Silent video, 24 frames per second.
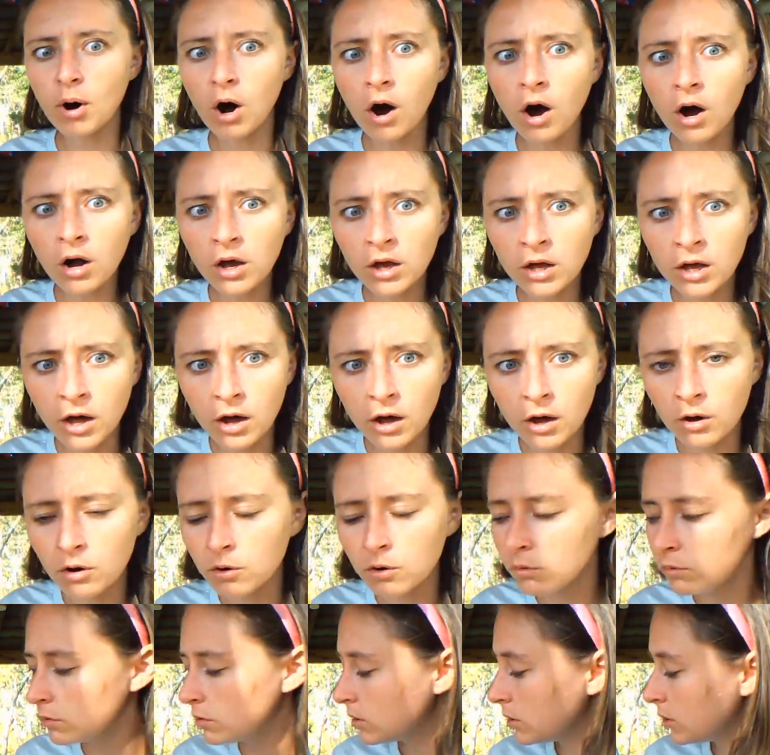
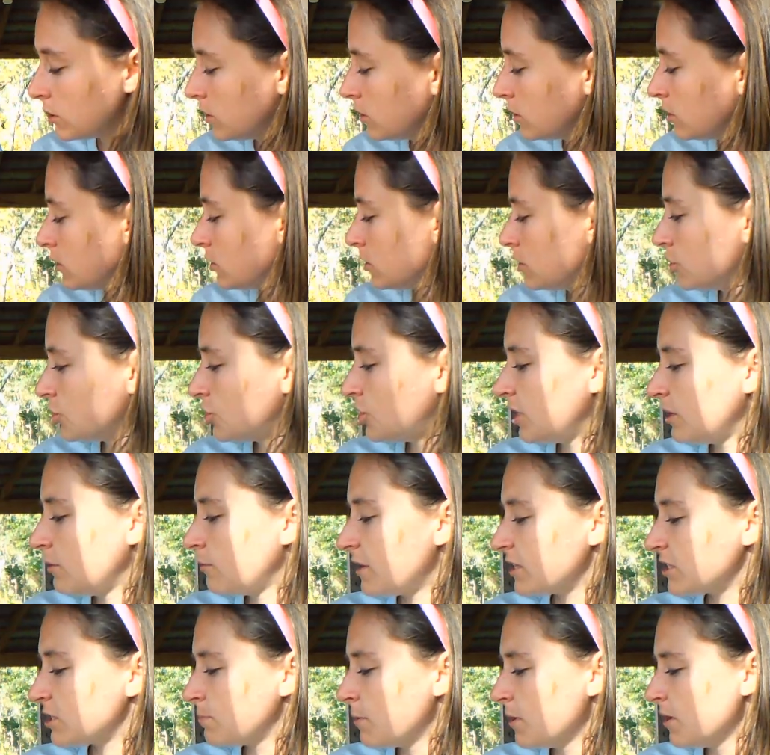"Pongo," she
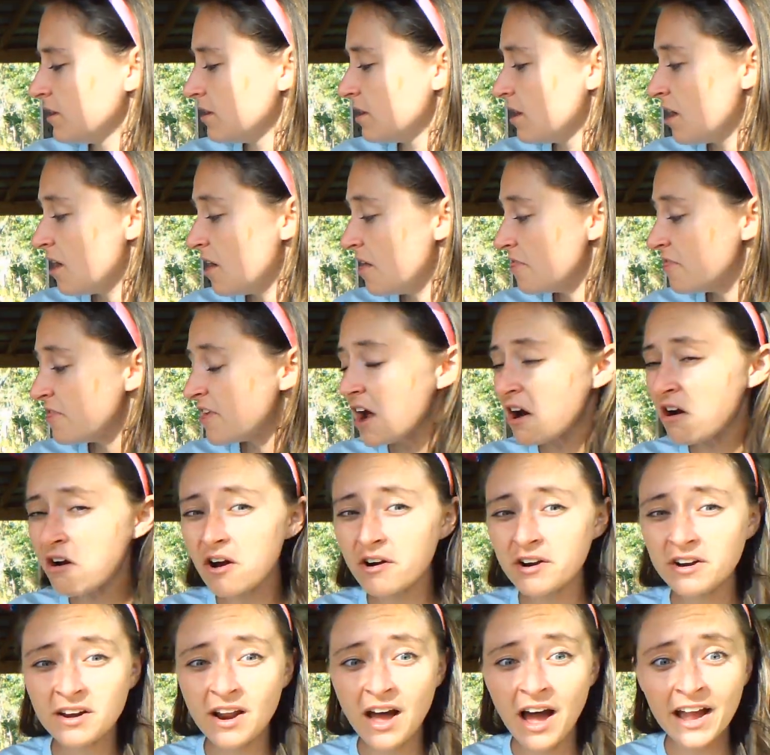whispered, "there
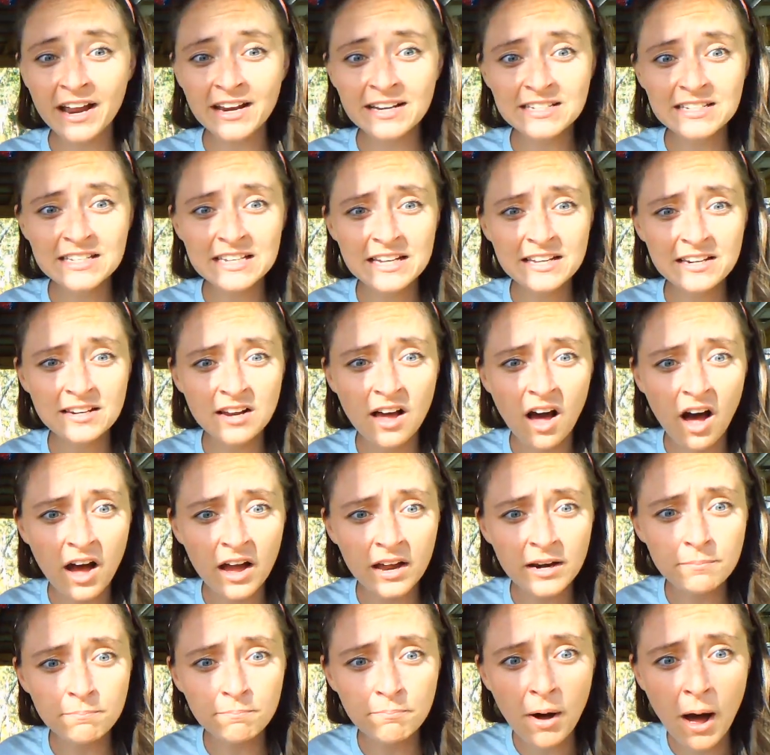are
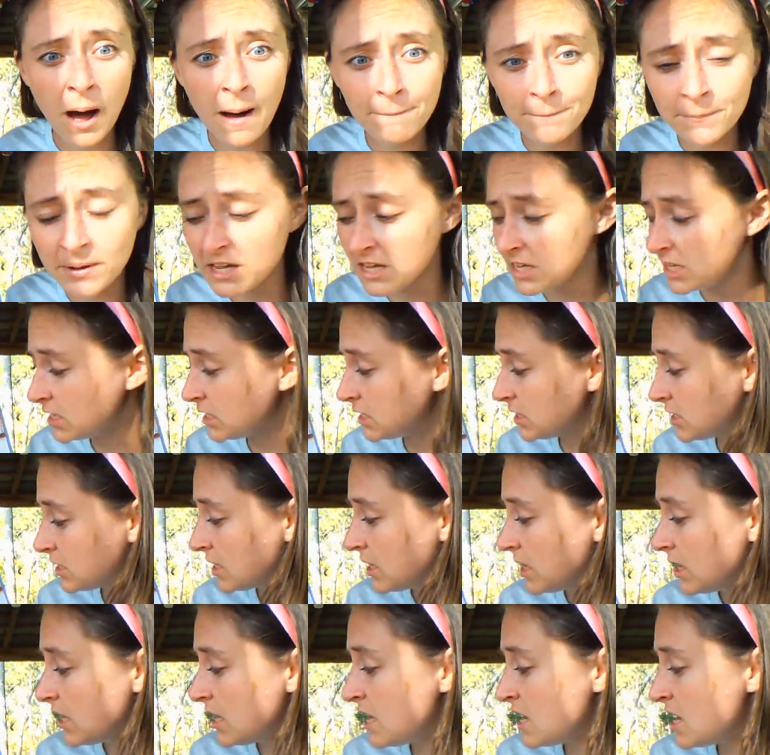99
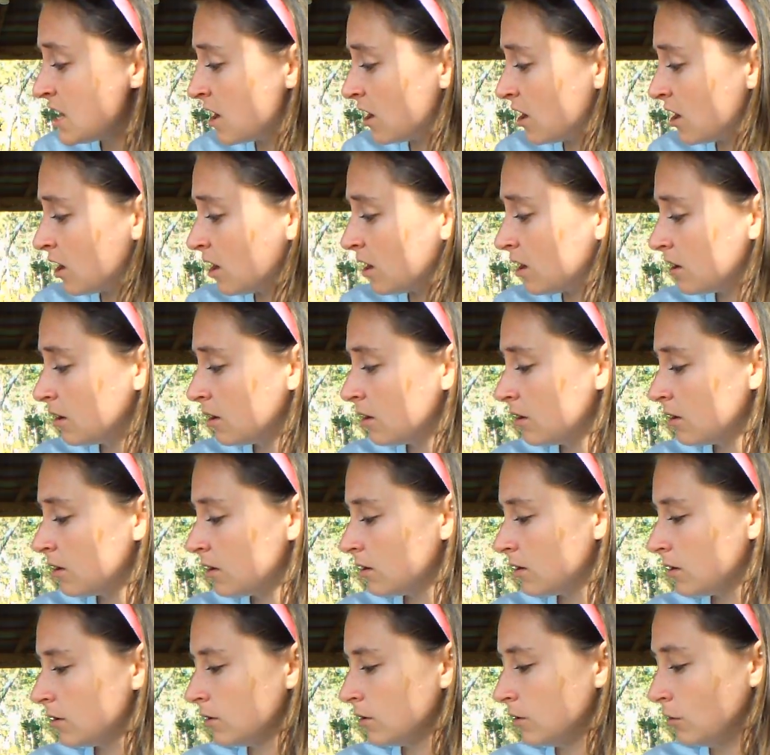puppies here."
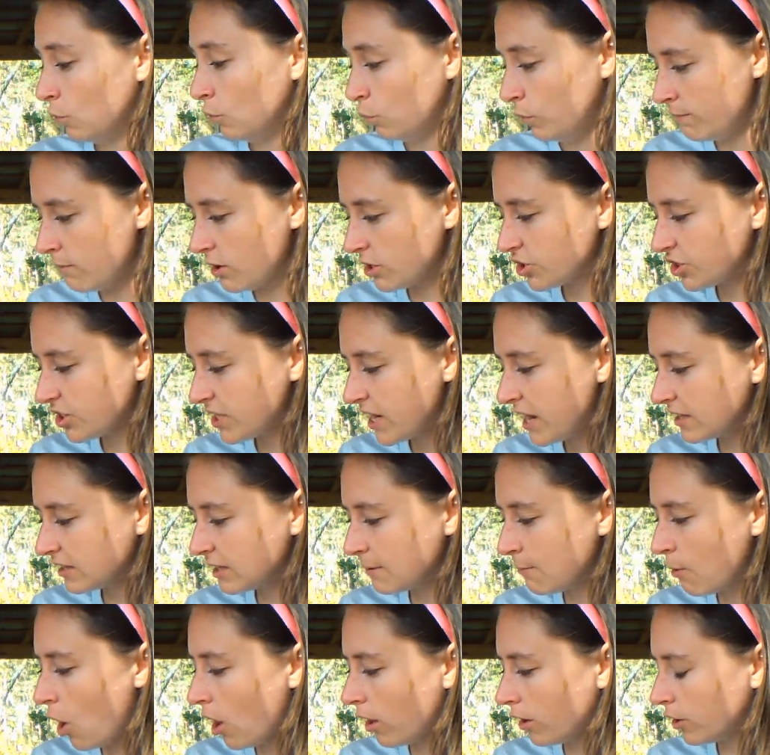"We must
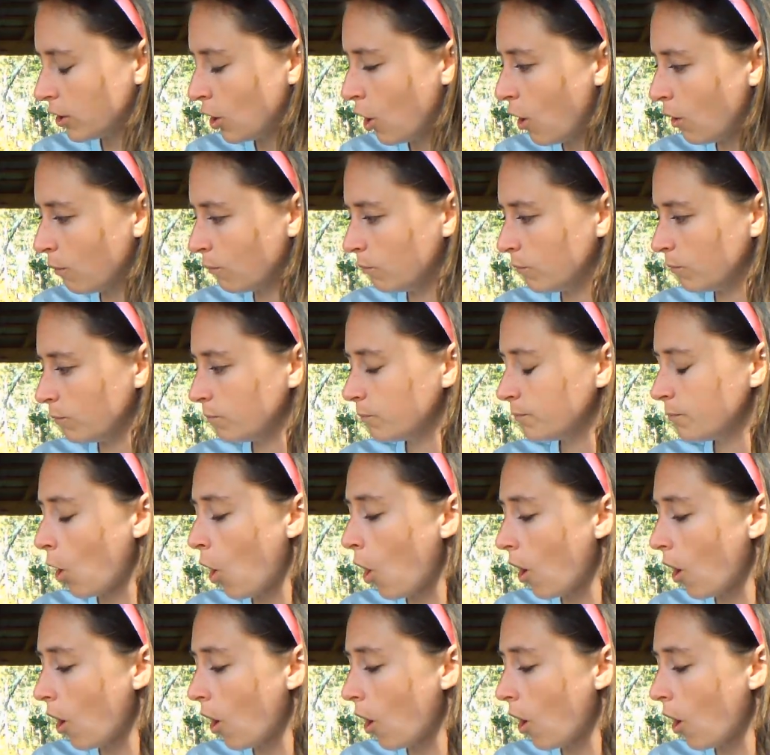take them all home